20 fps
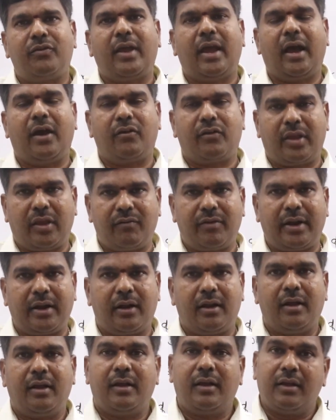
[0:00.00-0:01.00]
we have
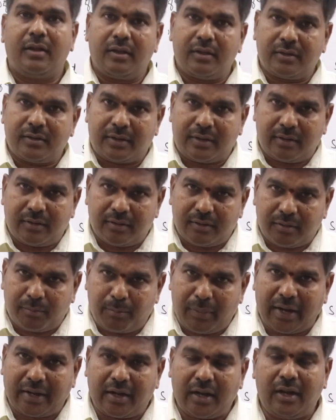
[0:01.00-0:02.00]
given
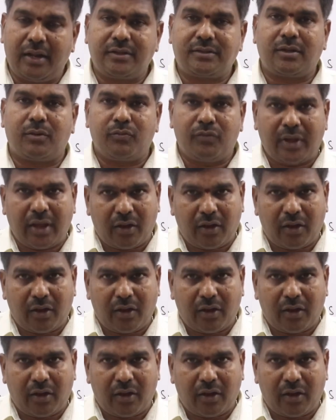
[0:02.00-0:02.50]
blood relation.